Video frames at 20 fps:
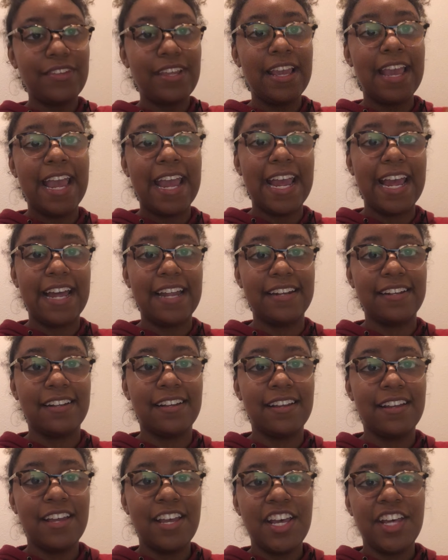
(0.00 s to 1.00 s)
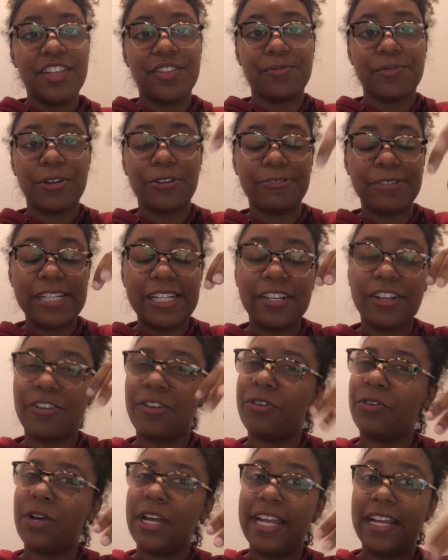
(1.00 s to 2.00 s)
And the rotary
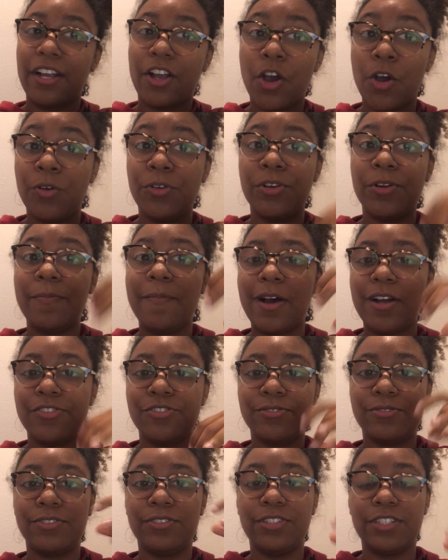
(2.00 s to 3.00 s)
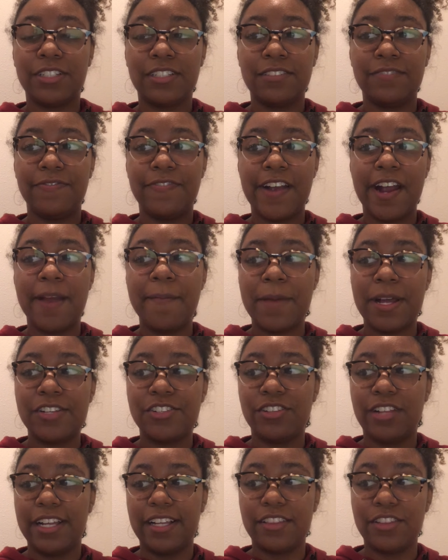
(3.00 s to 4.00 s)
encoder module looks very
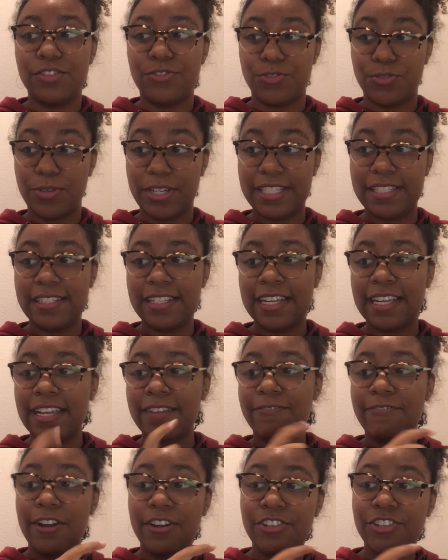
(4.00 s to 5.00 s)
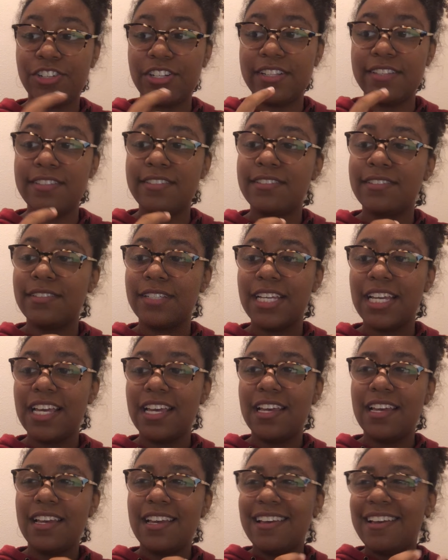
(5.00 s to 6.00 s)
much like the joystick. It functions
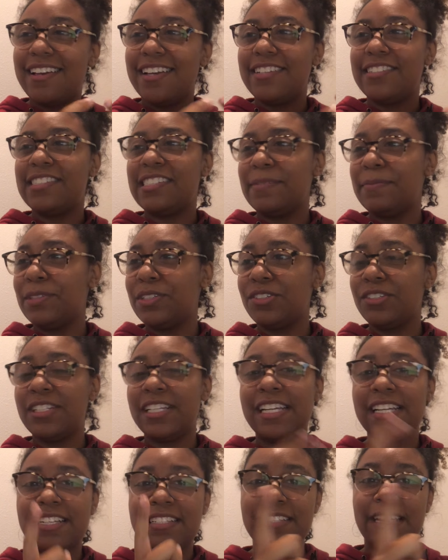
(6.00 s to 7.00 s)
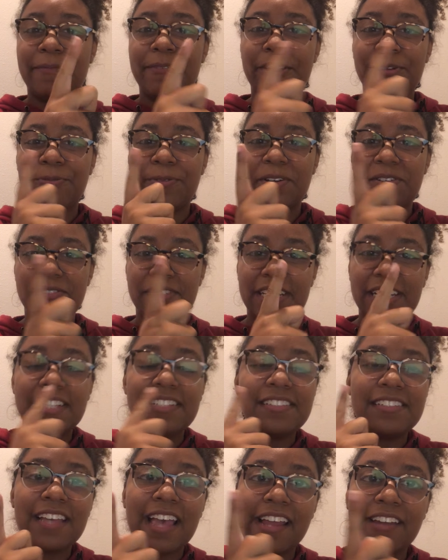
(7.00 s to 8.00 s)
similarly, except it
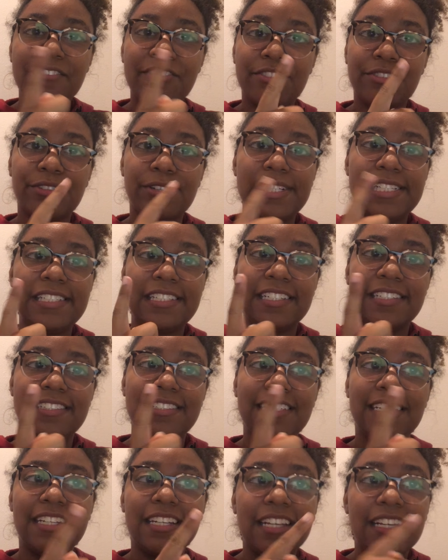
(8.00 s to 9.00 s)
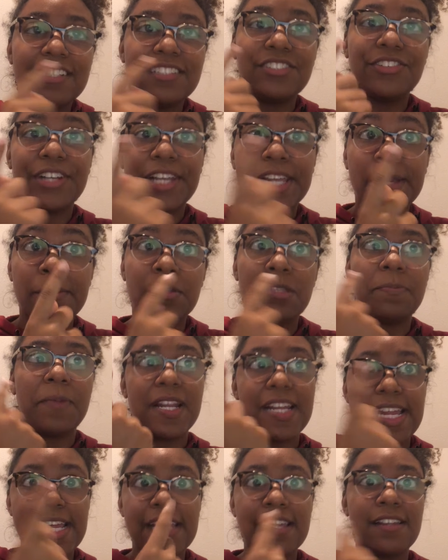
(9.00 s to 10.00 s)
rotates kind of 360, so it keeps
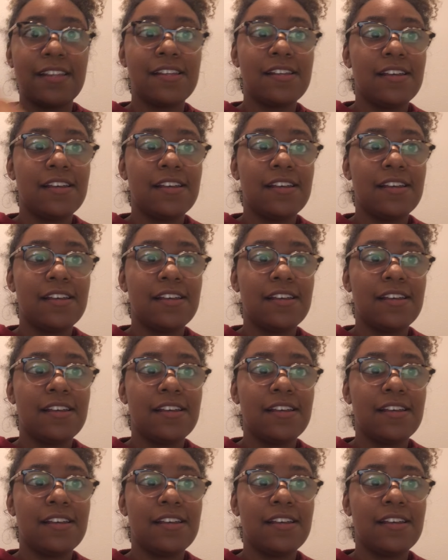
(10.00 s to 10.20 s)
spinning